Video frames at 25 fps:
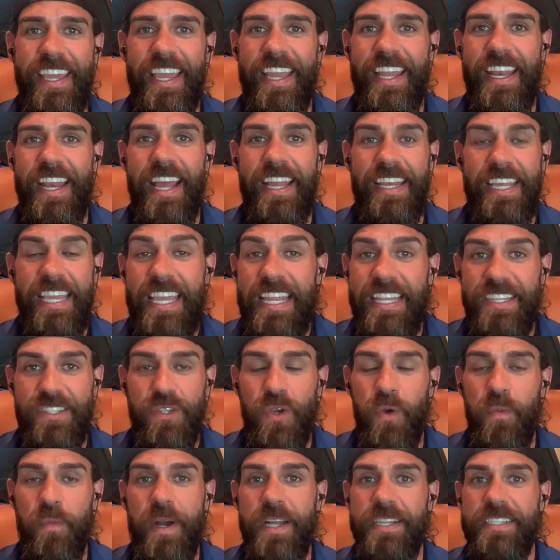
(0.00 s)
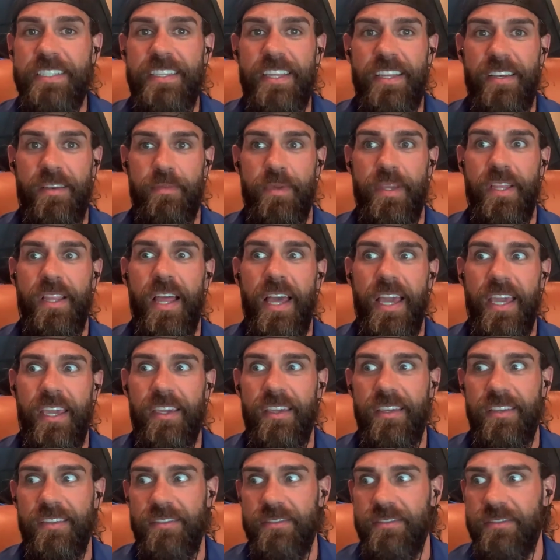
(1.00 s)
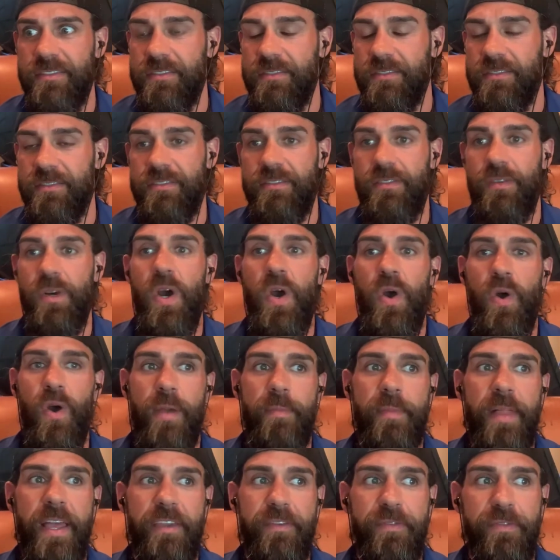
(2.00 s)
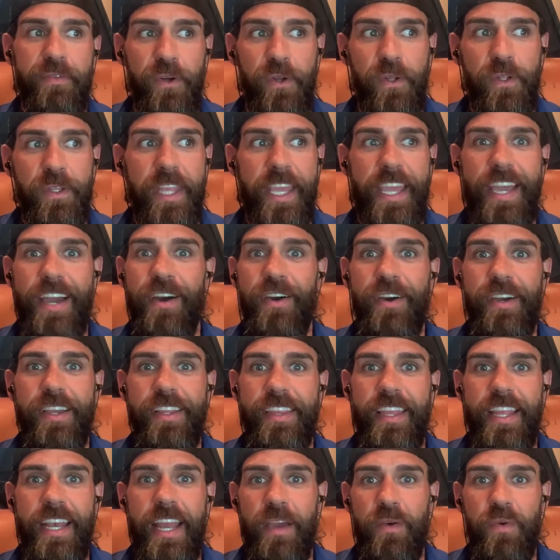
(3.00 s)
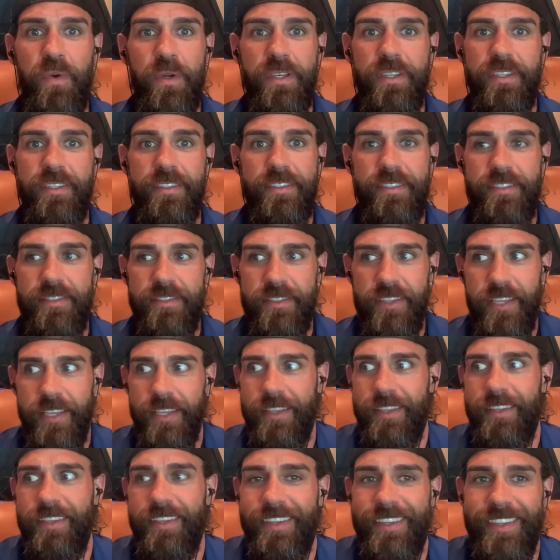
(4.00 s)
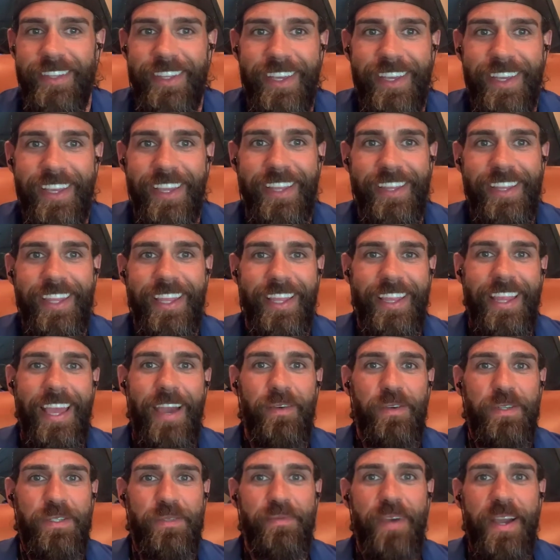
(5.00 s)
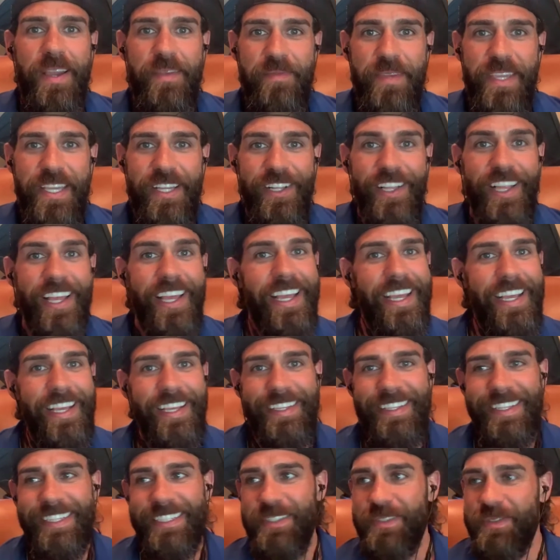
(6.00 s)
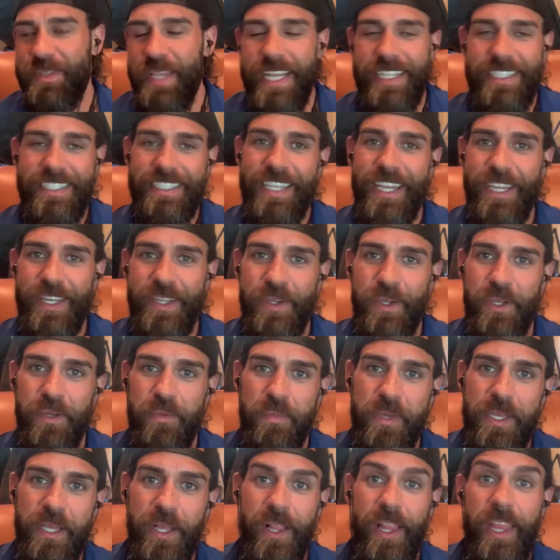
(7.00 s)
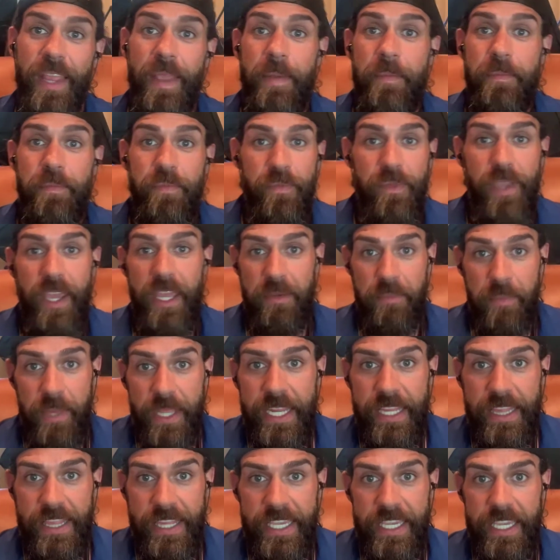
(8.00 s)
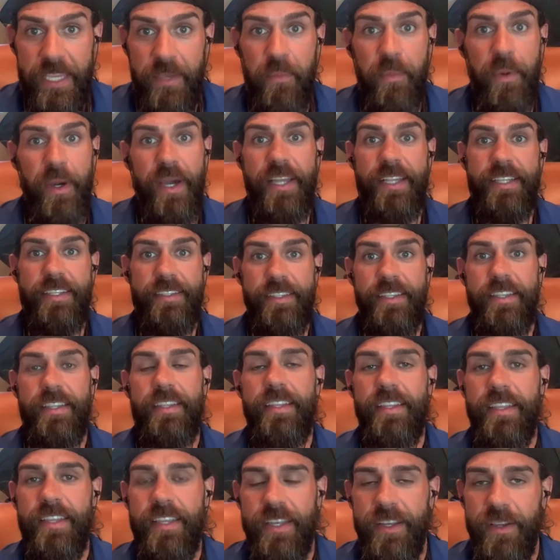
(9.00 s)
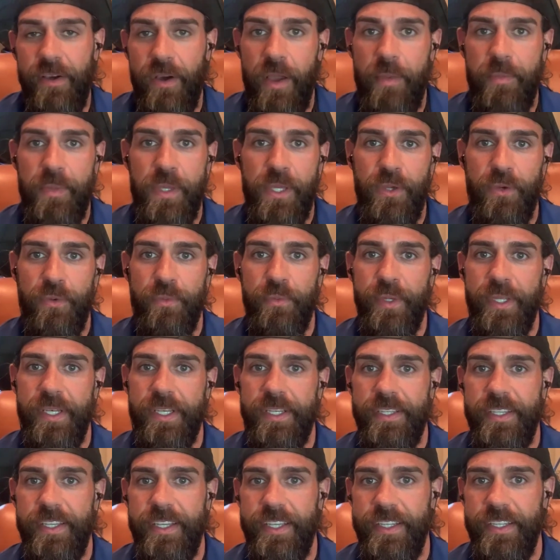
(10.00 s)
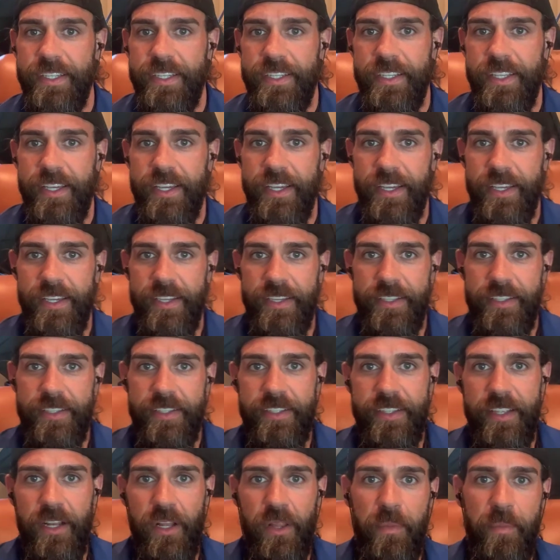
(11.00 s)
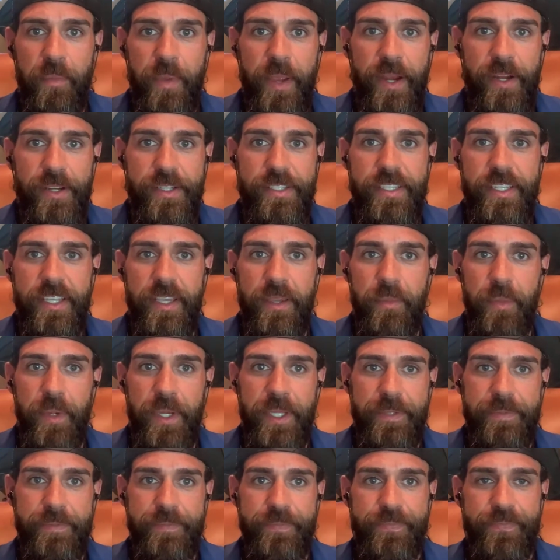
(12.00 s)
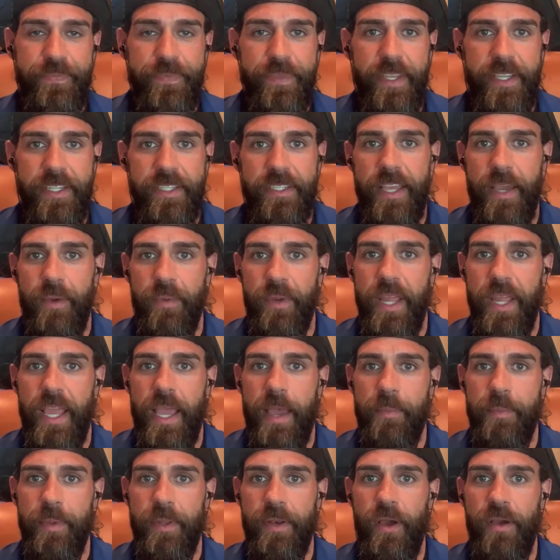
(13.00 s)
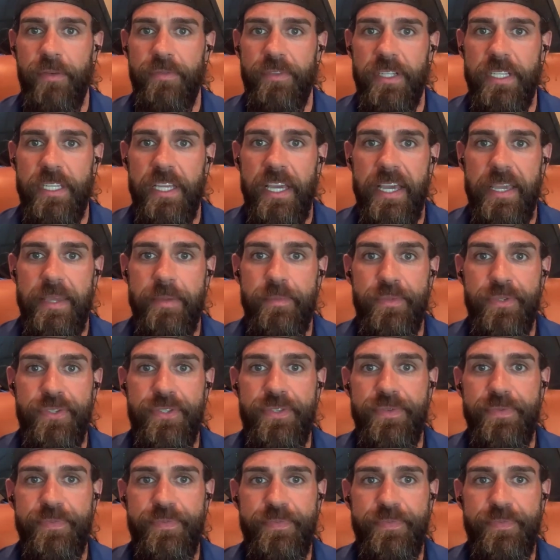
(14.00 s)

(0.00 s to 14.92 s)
And I'd eat so much that it'd be like, whoa, I'm like full now. And then I wouldn't, and then that was my meal. That's not a good meal, admittedly, but, I'm human and a little embarrassing, but that would happen oftentimes.